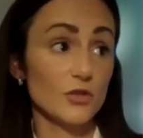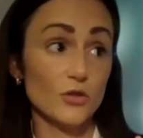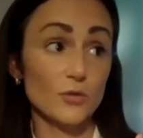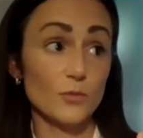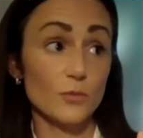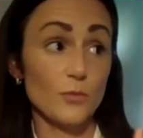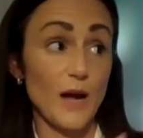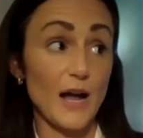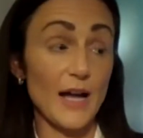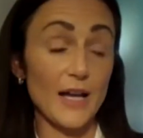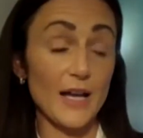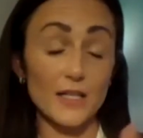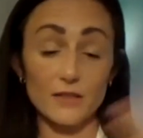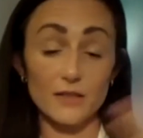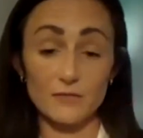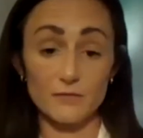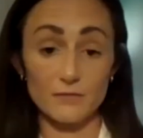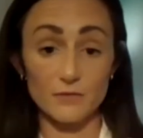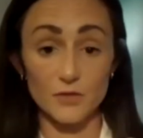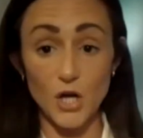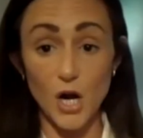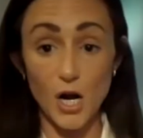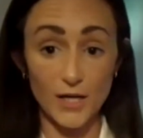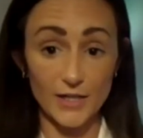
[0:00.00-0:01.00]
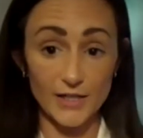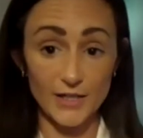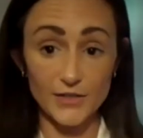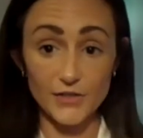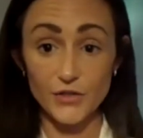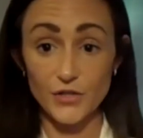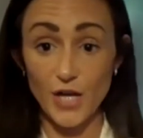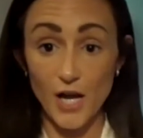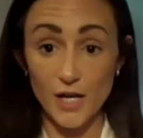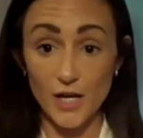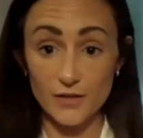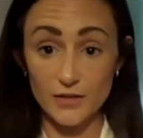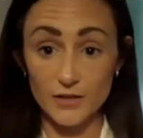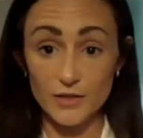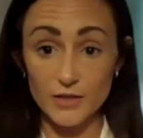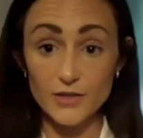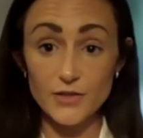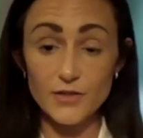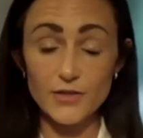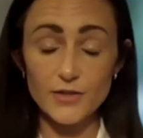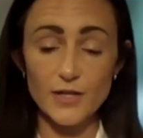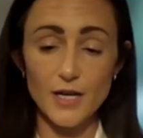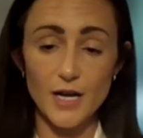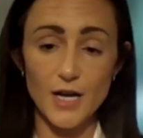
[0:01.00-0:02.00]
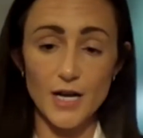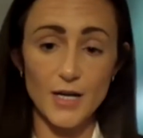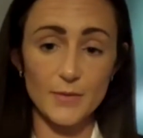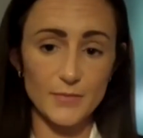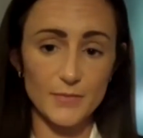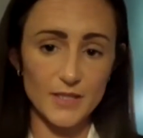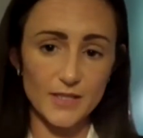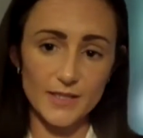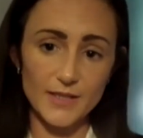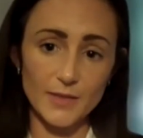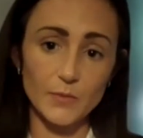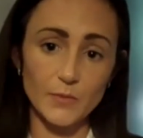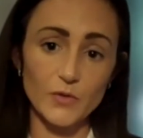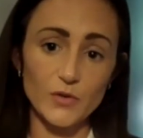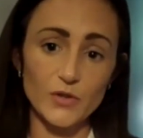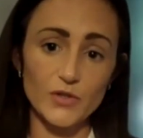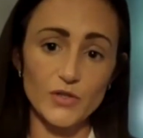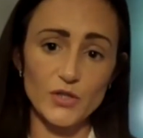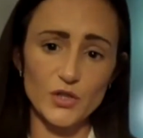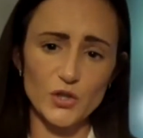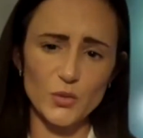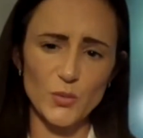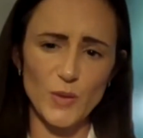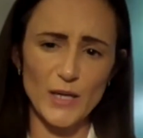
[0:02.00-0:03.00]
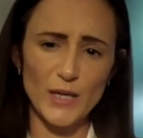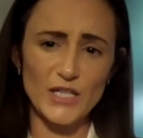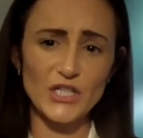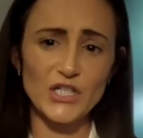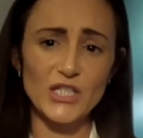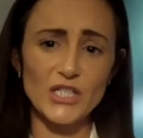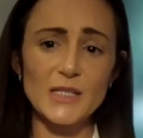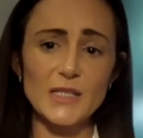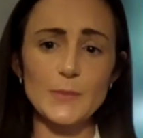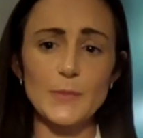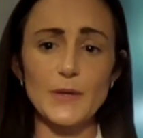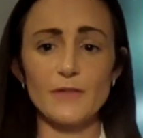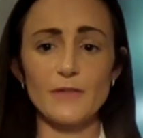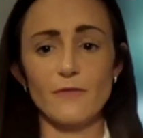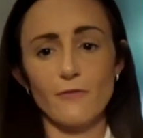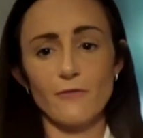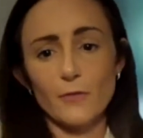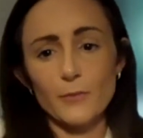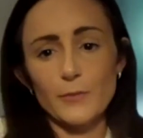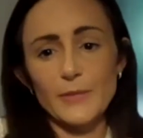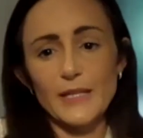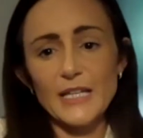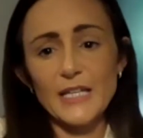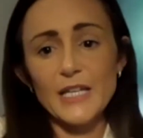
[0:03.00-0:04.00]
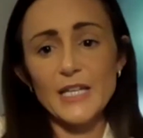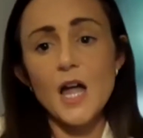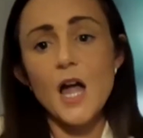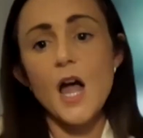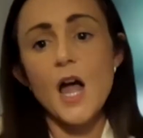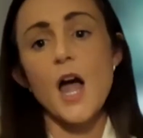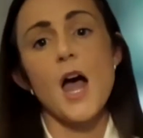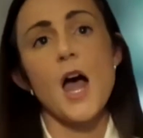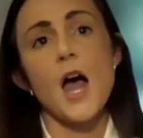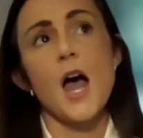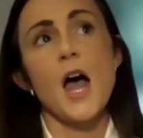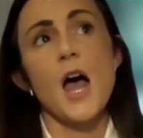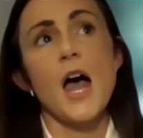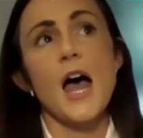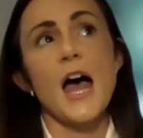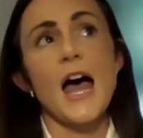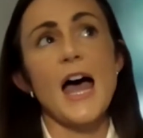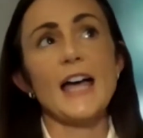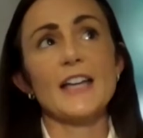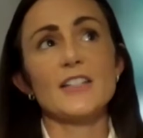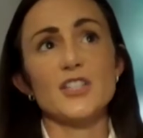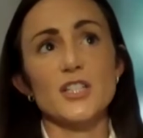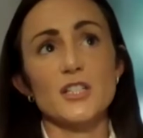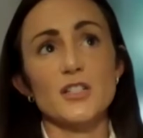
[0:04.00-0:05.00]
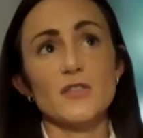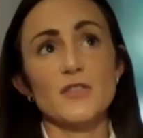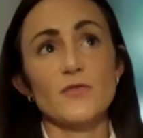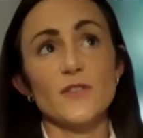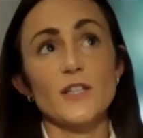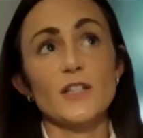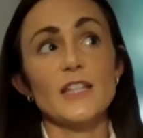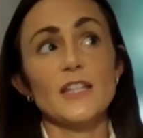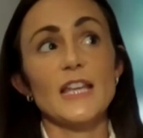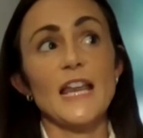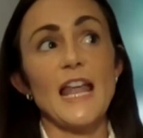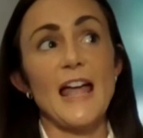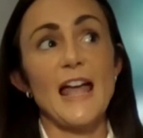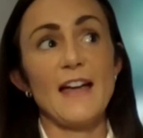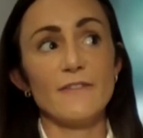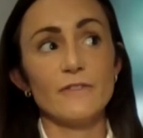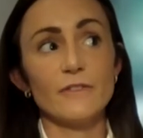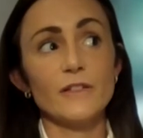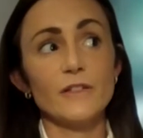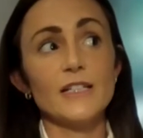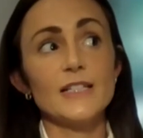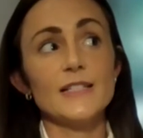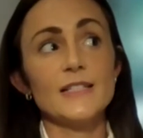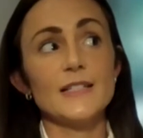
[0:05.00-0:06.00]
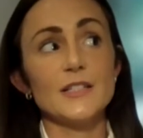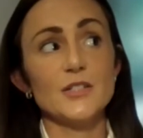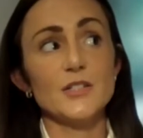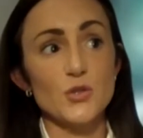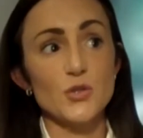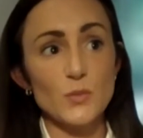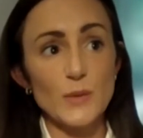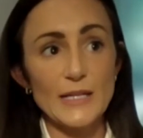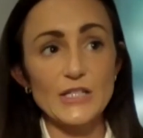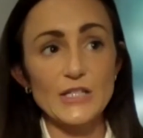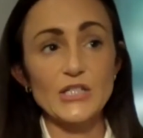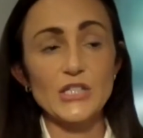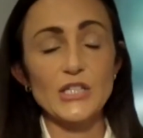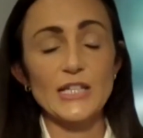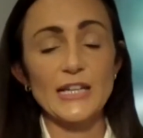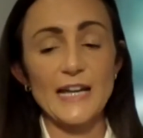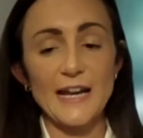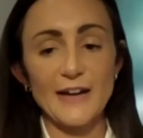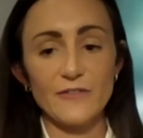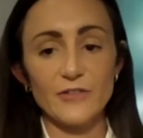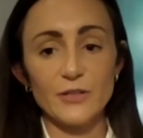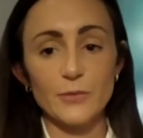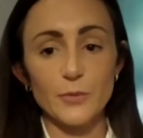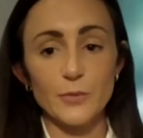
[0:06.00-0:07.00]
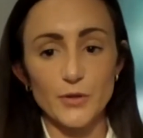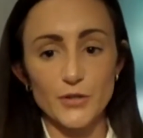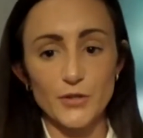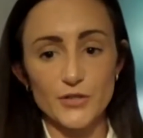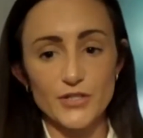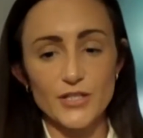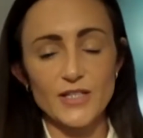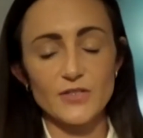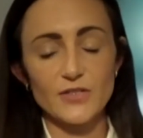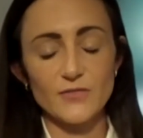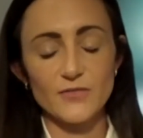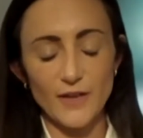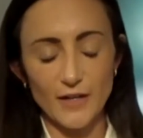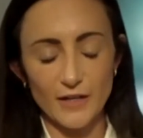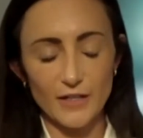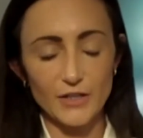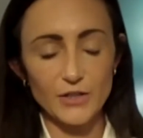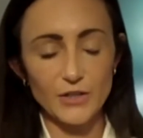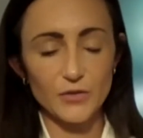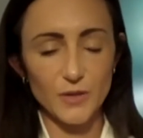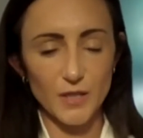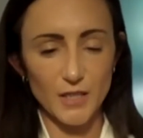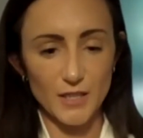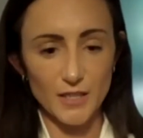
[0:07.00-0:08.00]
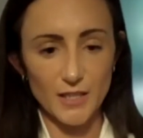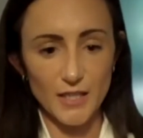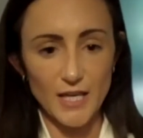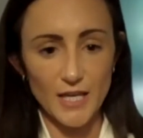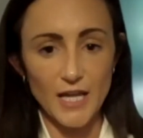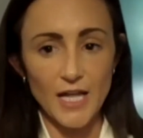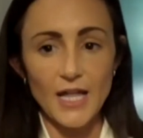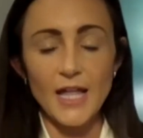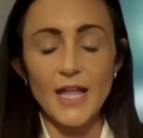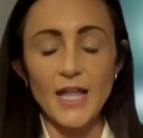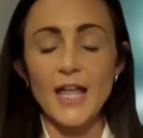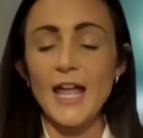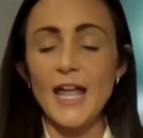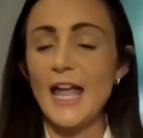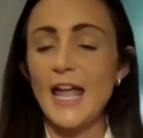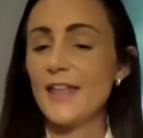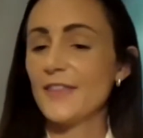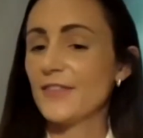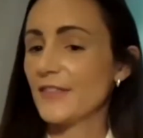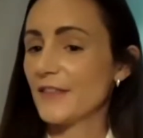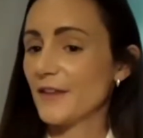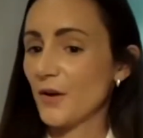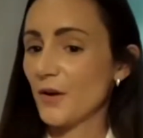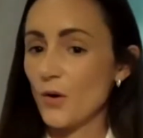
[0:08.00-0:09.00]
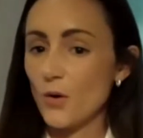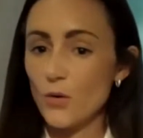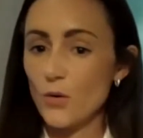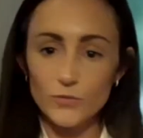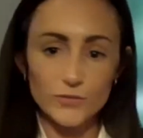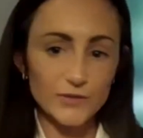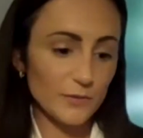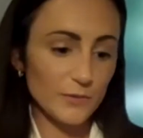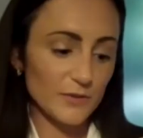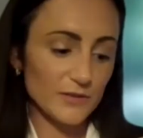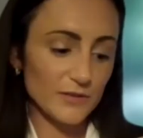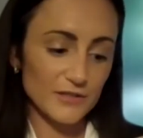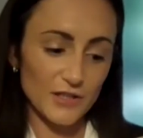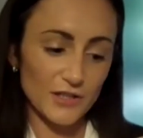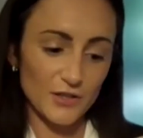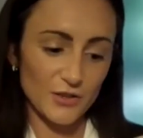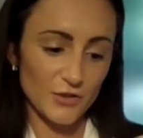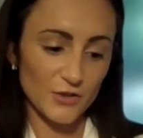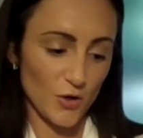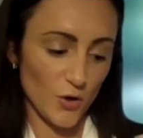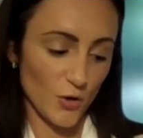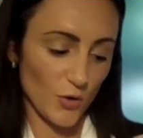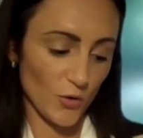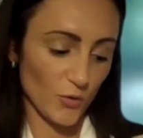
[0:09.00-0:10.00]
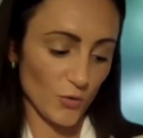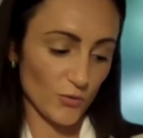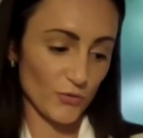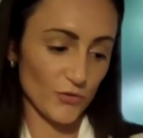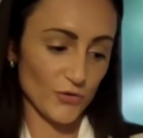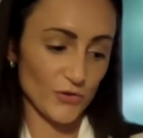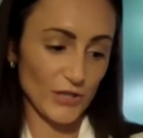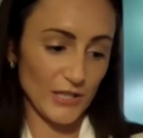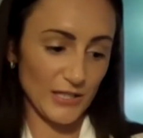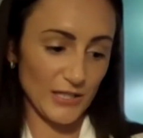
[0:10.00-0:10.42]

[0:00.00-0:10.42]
by talking to others in similar situations. But for me, I just feel that every situation and every person is very unique. And the only one that knows